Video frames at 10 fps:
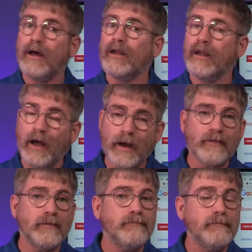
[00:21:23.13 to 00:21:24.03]
a lot
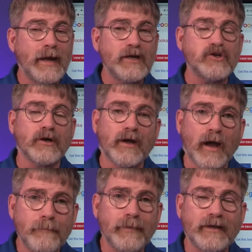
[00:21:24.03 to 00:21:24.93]
of the major
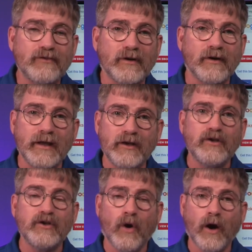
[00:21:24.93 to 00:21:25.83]
companies that are in
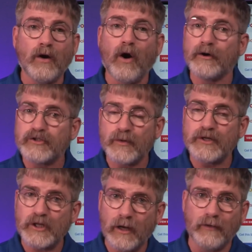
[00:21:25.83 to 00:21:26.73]
New York are
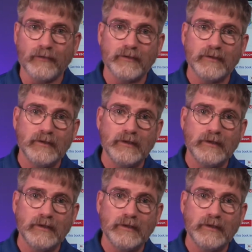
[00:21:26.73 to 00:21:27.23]
Jewish owned.